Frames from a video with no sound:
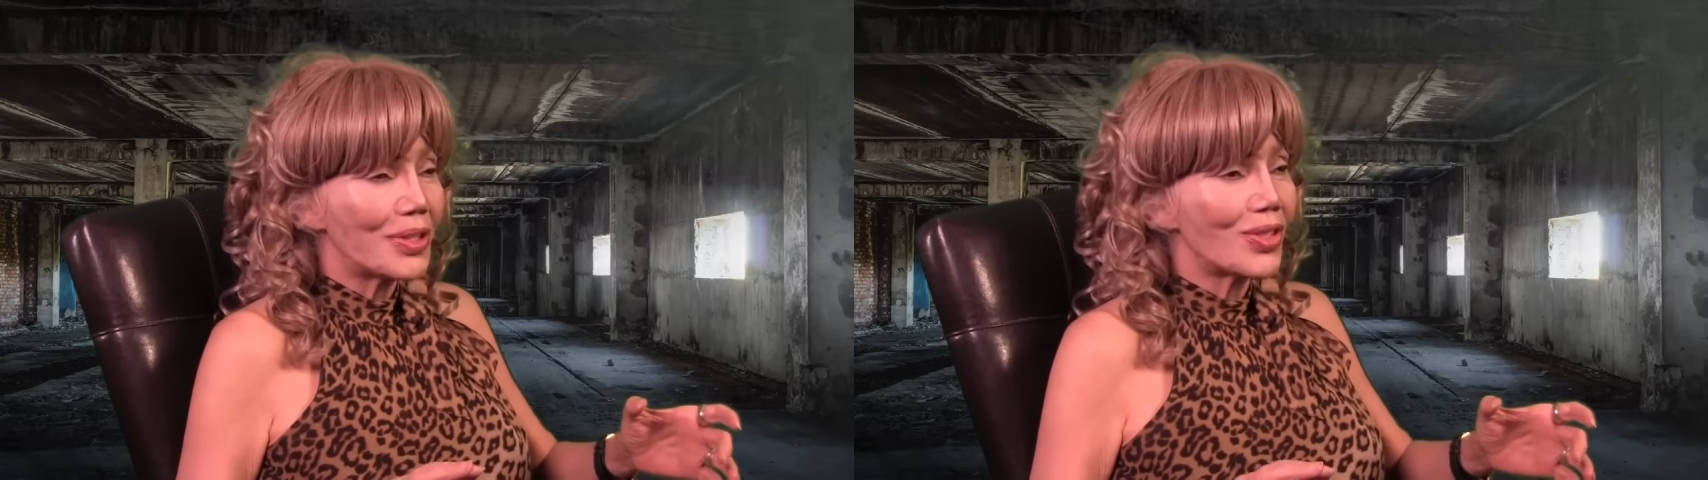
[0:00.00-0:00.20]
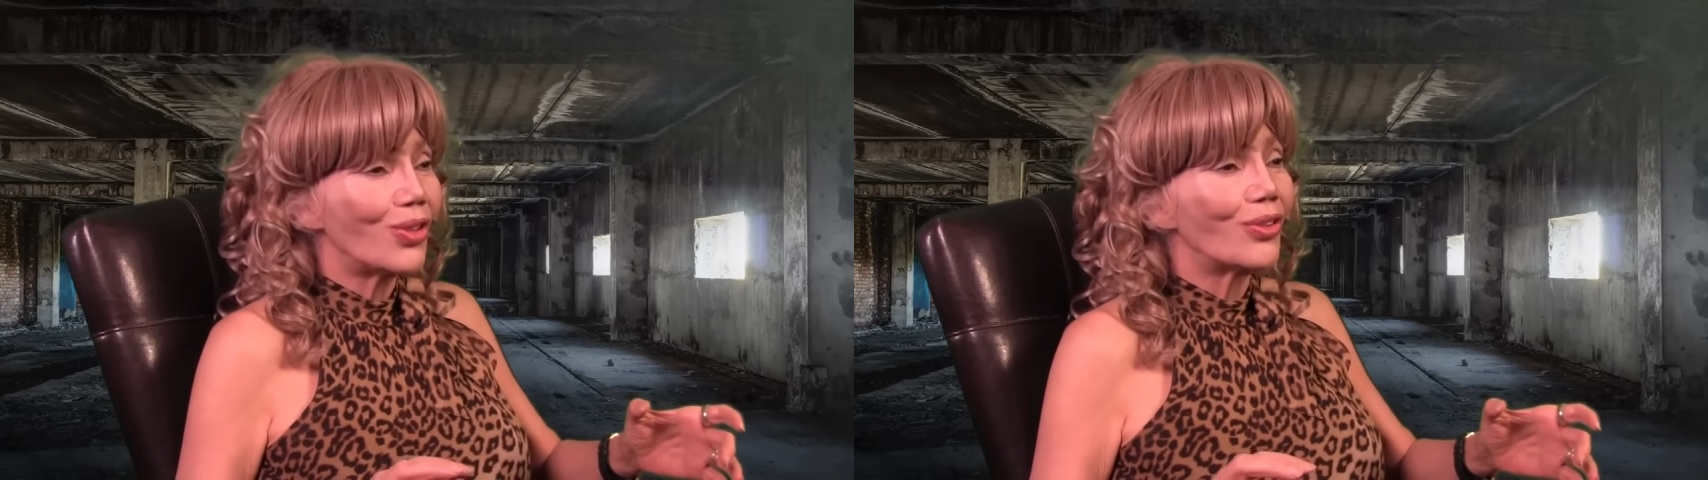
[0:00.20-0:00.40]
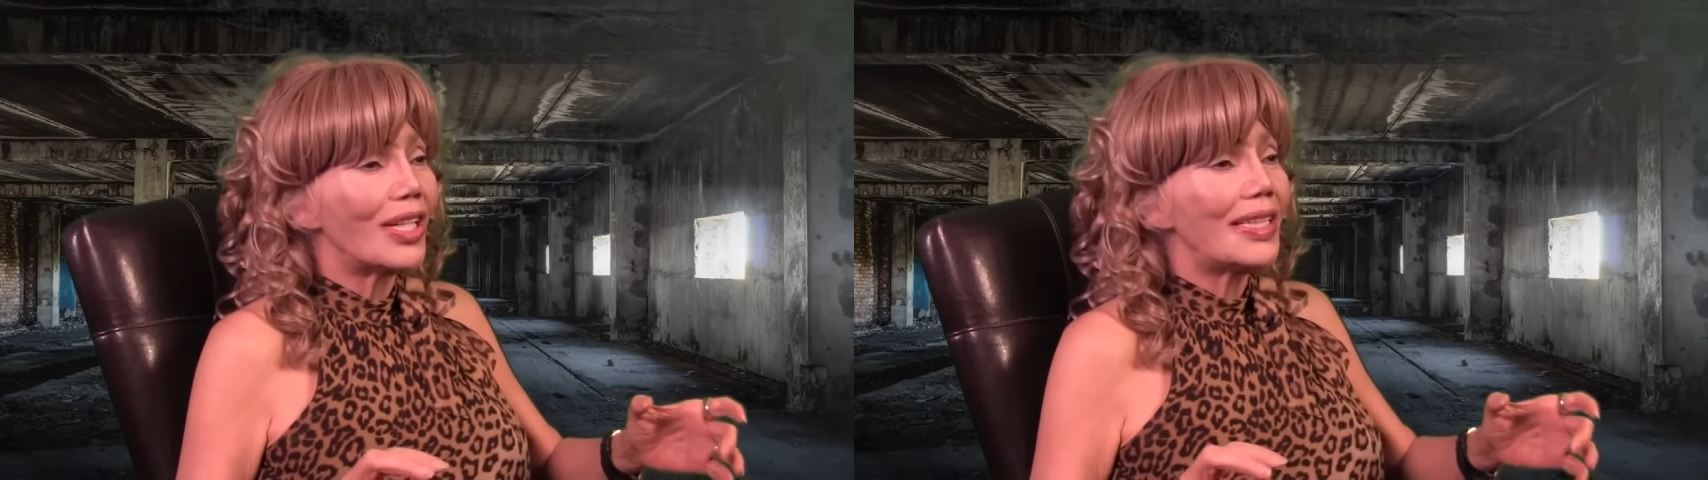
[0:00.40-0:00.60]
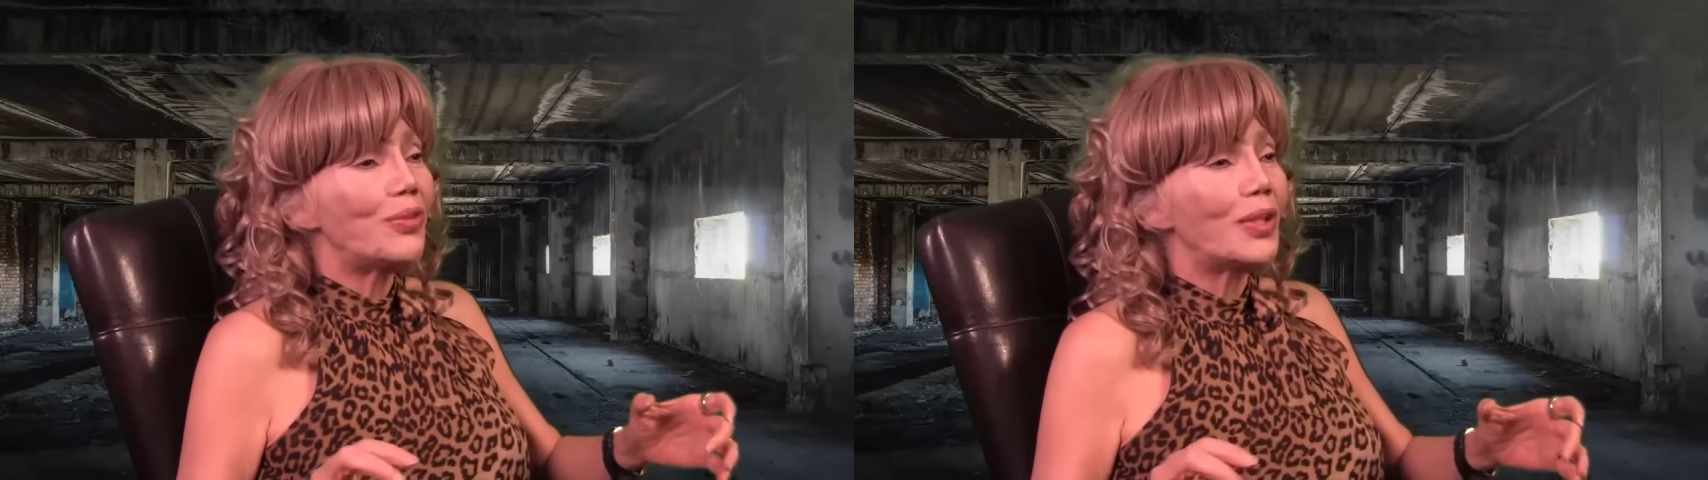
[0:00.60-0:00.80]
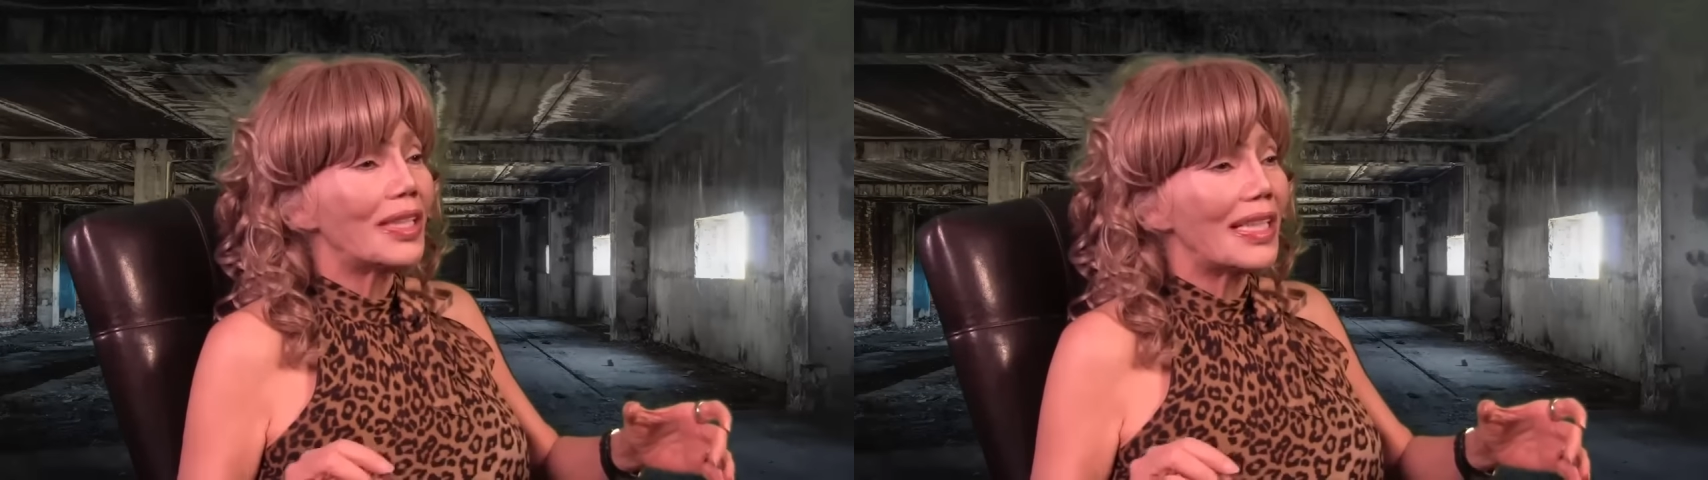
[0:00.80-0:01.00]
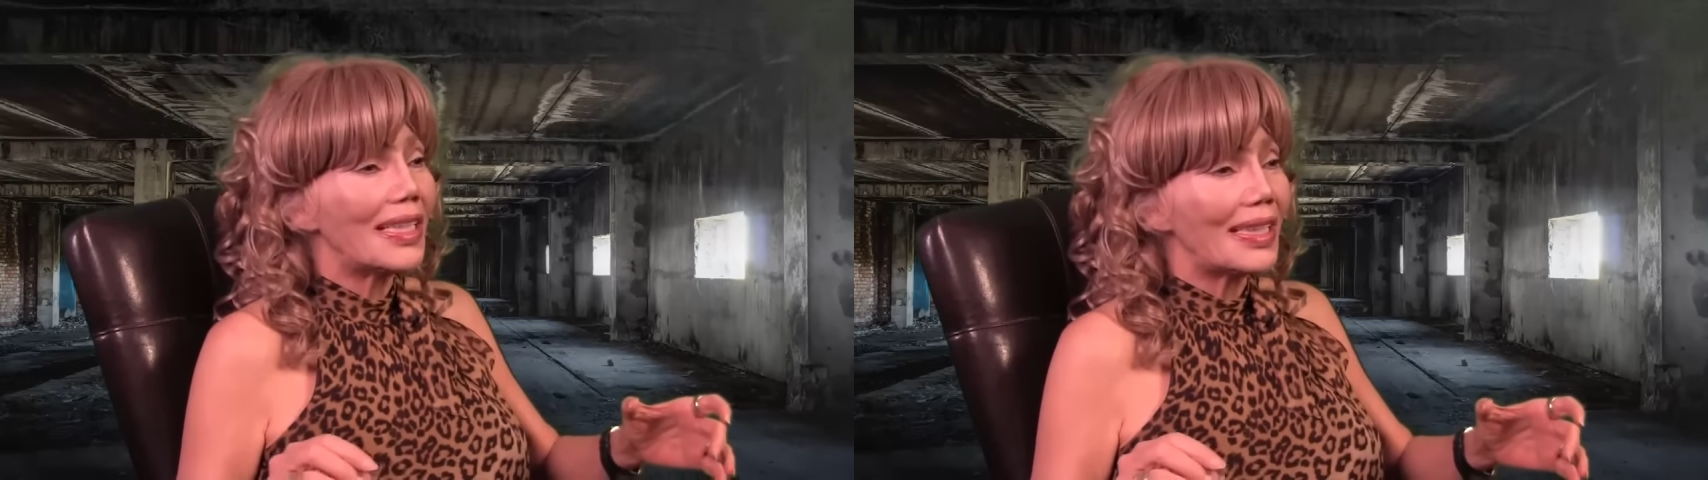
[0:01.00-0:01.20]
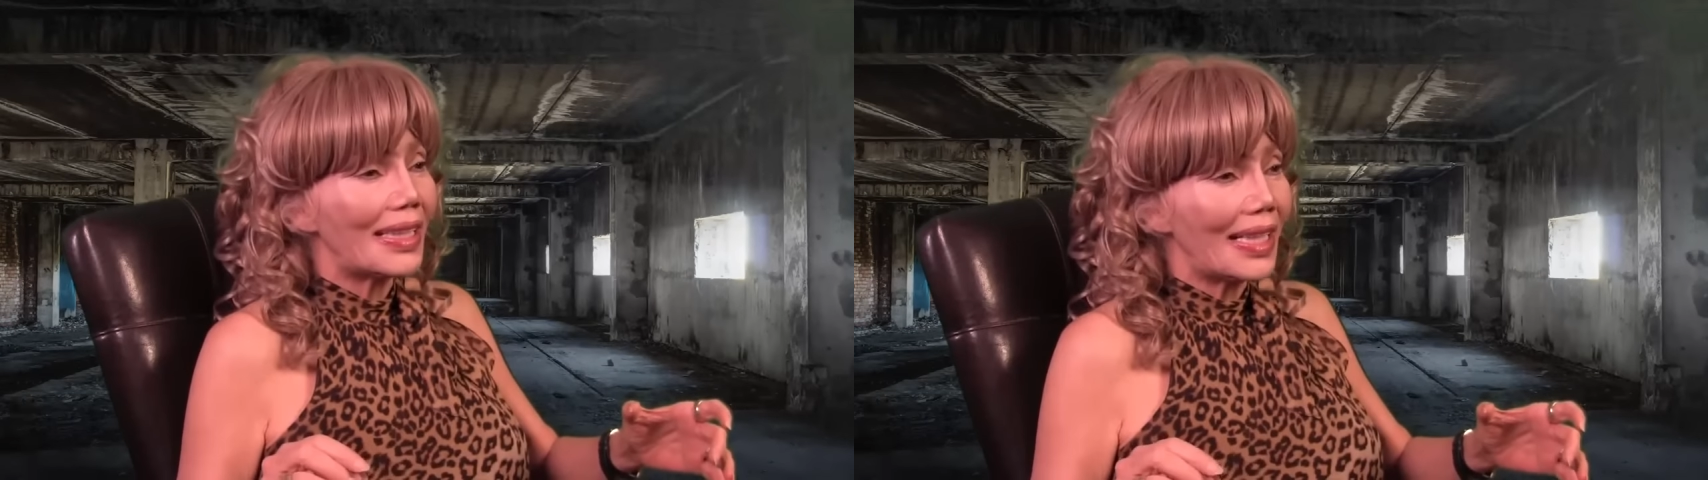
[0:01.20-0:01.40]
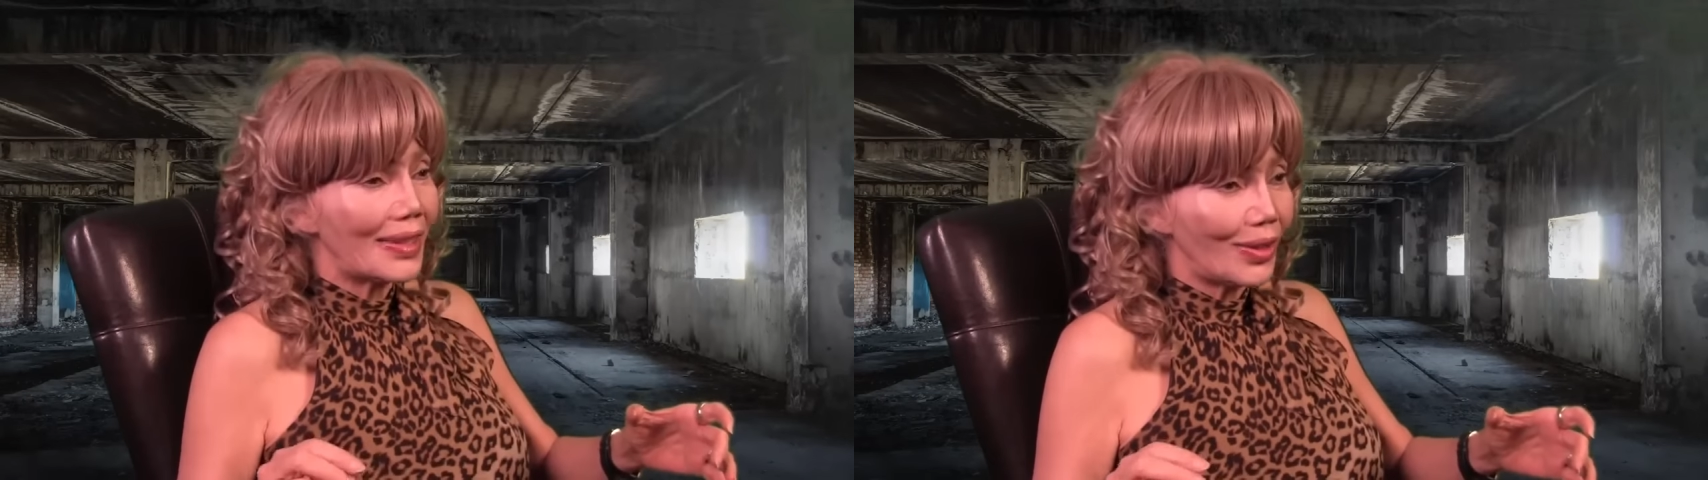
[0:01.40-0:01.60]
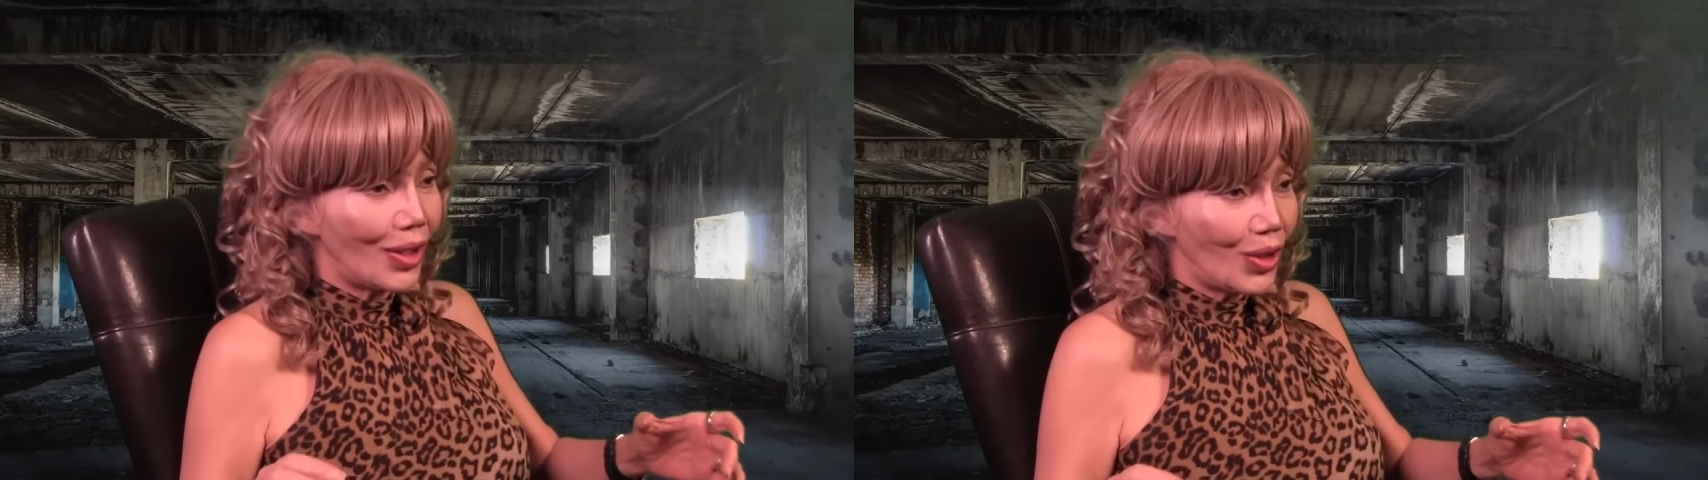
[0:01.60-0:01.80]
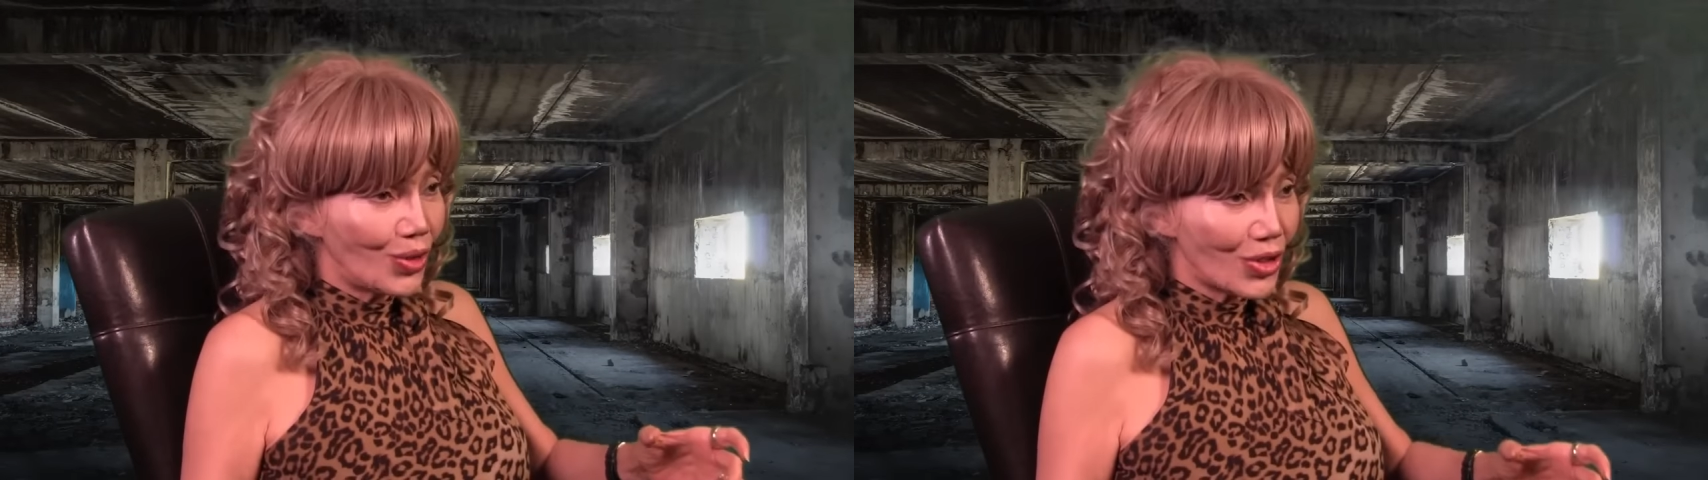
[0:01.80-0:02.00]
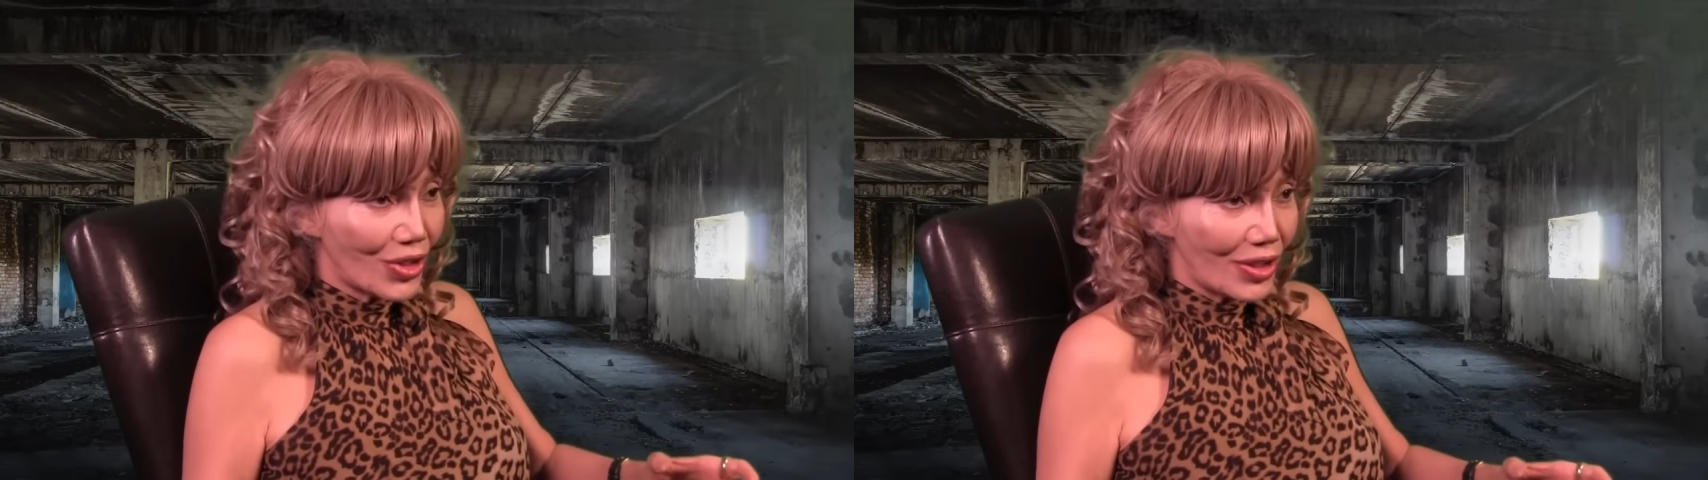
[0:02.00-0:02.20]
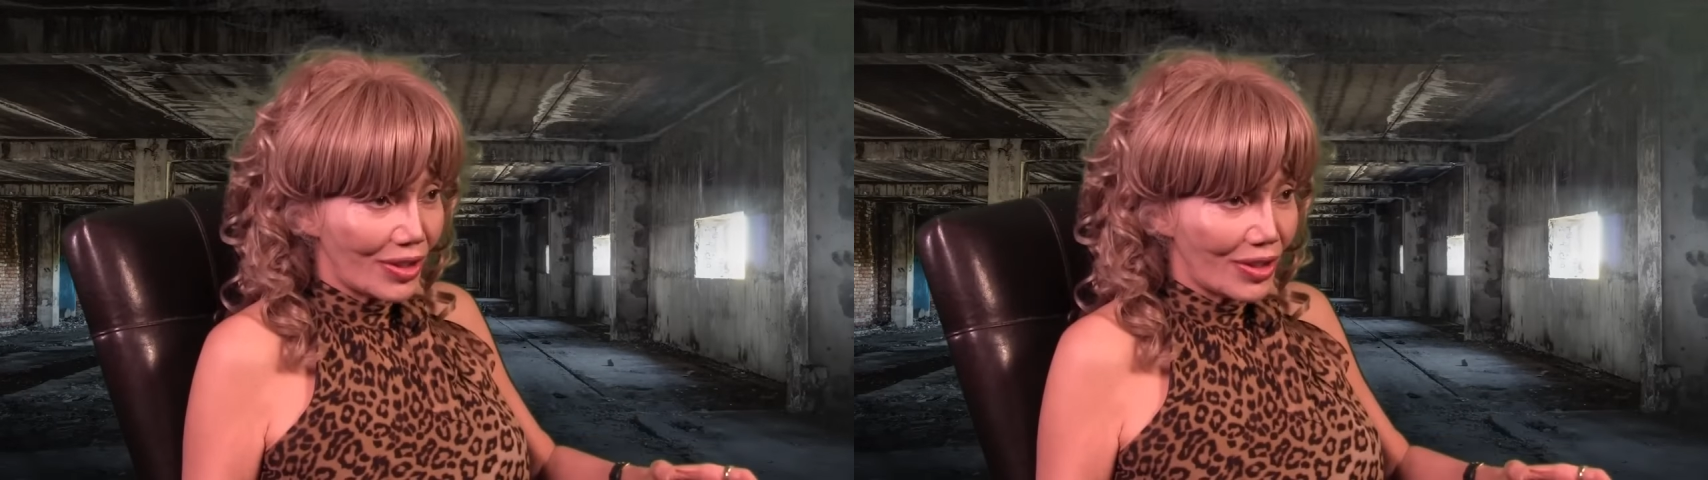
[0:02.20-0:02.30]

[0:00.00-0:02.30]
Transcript: was already working at O S